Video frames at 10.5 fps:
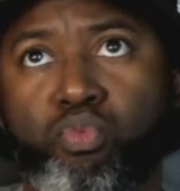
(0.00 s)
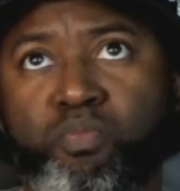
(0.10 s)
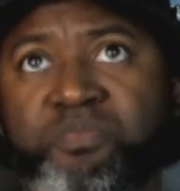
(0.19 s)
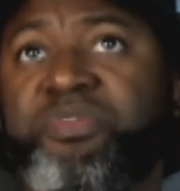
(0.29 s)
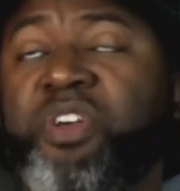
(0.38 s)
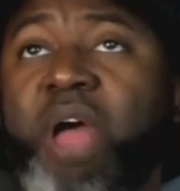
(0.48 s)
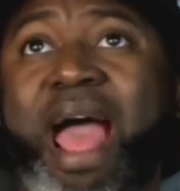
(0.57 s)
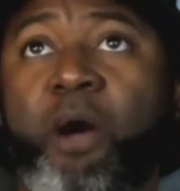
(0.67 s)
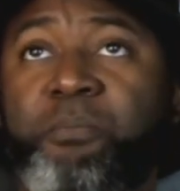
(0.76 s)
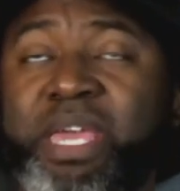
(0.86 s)
the
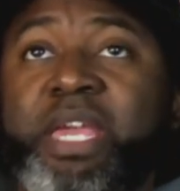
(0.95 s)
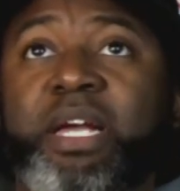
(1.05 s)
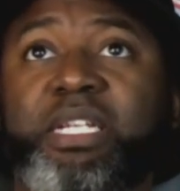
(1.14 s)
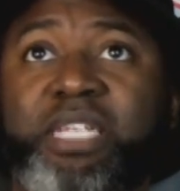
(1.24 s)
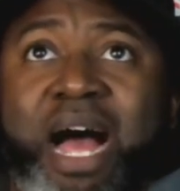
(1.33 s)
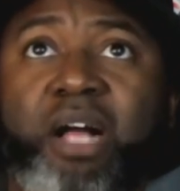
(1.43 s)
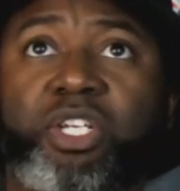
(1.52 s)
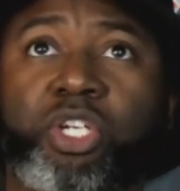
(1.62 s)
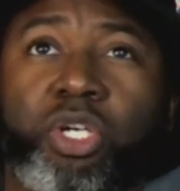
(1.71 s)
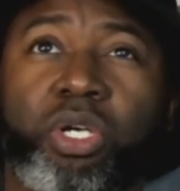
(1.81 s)
how being a
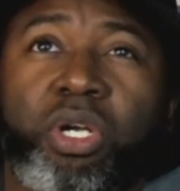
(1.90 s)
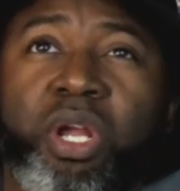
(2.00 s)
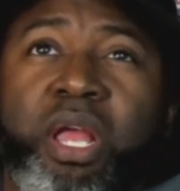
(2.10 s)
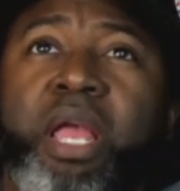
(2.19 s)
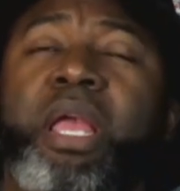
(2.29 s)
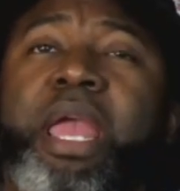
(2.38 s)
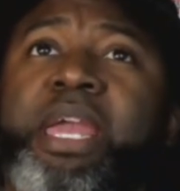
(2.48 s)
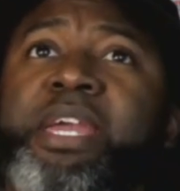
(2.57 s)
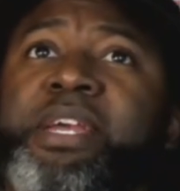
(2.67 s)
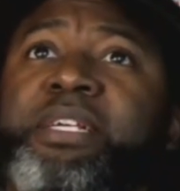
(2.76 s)
doctor
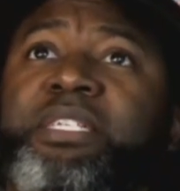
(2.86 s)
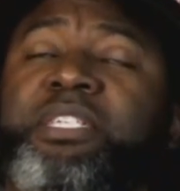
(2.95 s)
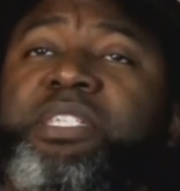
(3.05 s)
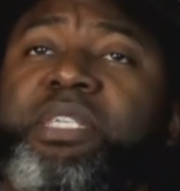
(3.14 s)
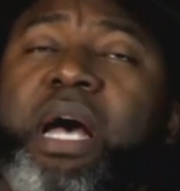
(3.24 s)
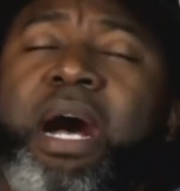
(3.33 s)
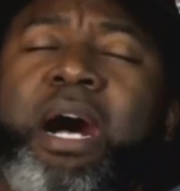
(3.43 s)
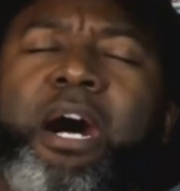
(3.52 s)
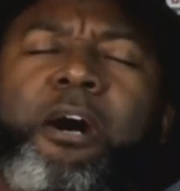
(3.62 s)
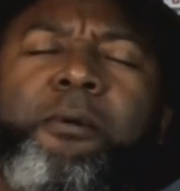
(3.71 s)
is
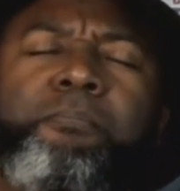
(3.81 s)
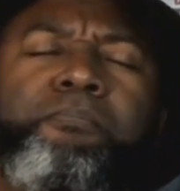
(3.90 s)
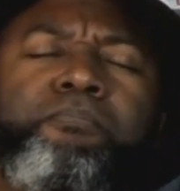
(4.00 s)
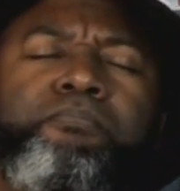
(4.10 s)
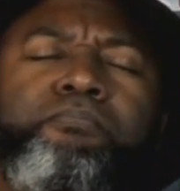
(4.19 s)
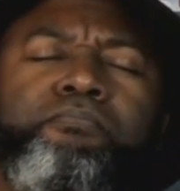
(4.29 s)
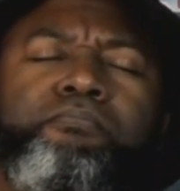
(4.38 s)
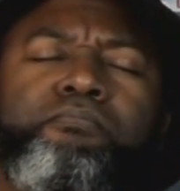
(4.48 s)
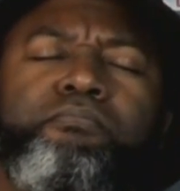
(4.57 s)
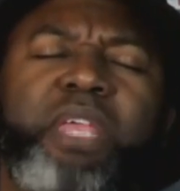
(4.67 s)
um,
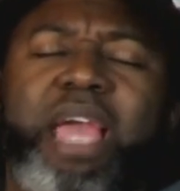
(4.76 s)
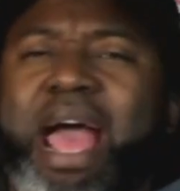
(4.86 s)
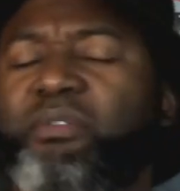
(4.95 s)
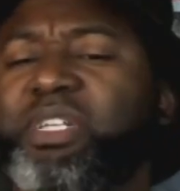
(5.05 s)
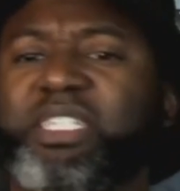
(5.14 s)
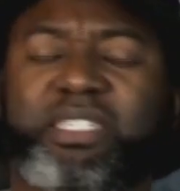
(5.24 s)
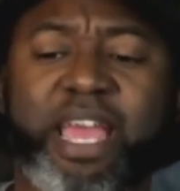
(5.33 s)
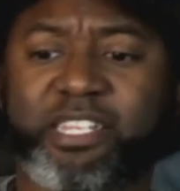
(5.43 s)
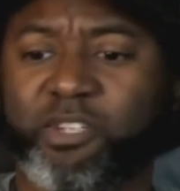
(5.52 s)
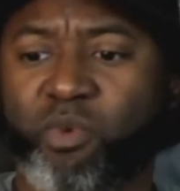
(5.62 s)
it, how it just
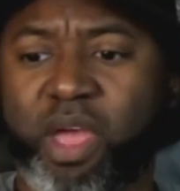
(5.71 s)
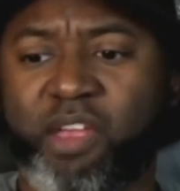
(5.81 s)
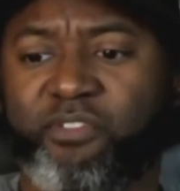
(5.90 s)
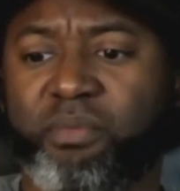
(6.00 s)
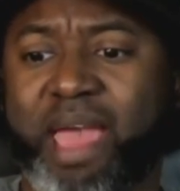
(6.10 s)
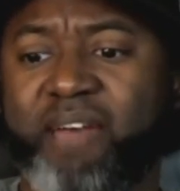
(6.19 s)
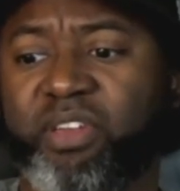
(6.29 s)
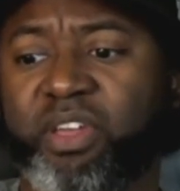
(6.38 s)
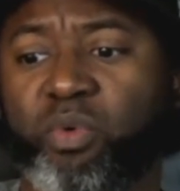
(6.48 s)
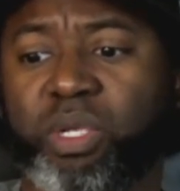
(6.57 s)
takes away from
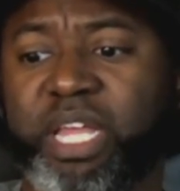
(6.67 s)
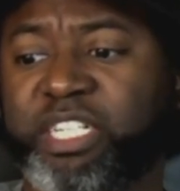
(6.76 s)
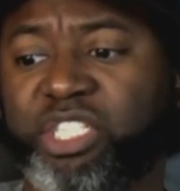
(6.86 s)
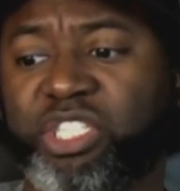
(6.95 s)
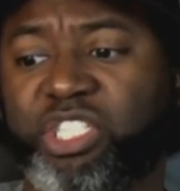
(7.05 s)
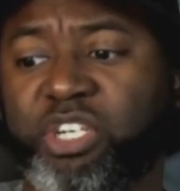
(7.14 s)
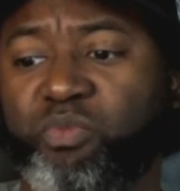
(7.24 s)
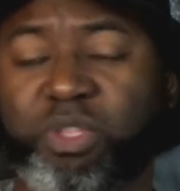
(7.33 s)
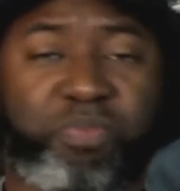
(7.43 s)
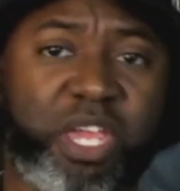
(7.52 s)
having a relationship
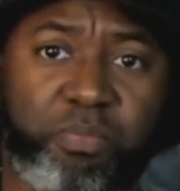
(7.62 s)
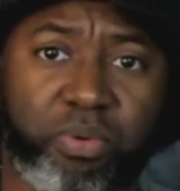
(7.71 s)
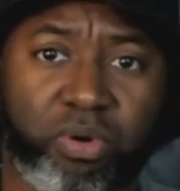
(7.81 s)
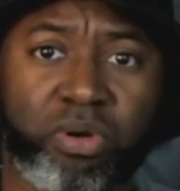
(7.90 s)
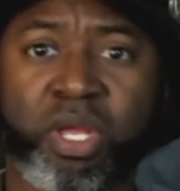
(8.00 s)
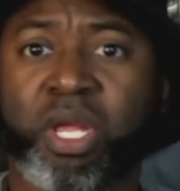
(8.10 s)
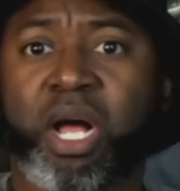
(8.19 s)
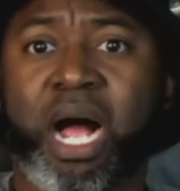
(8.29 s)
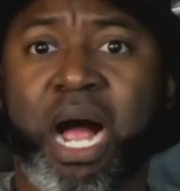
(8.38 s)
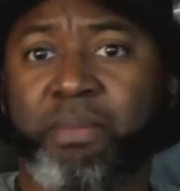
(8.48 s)
with people.
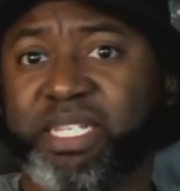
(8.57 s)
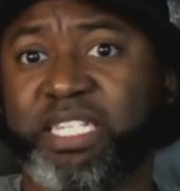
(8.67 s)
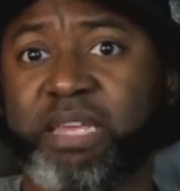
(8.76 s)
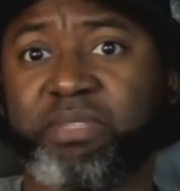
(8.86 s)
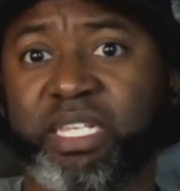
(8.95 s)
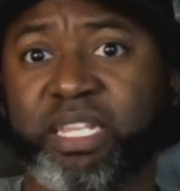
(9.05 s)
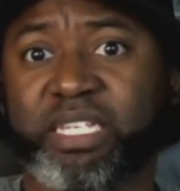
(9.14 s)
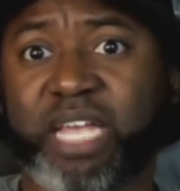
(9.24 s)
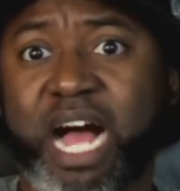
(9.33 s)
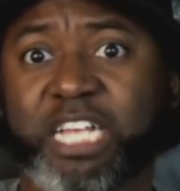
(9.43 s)
Um, it seems in
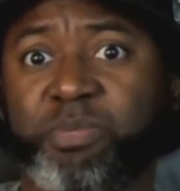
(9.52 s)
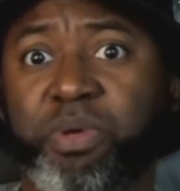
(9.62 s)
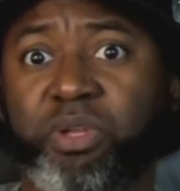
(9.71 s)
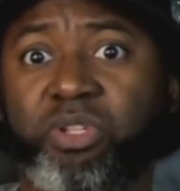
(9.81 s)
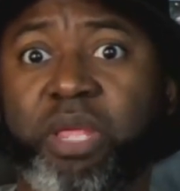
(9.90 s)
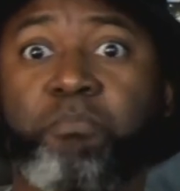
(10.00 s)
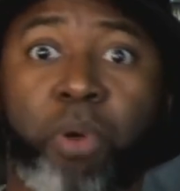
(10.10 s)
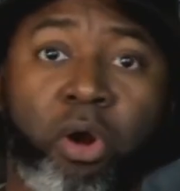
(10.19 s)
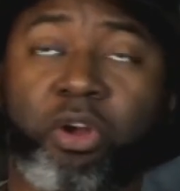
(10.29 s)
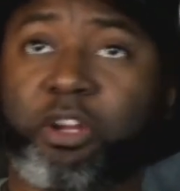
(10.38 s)
this hospital in
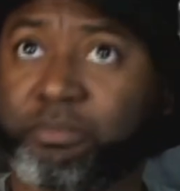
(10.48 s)
Burke,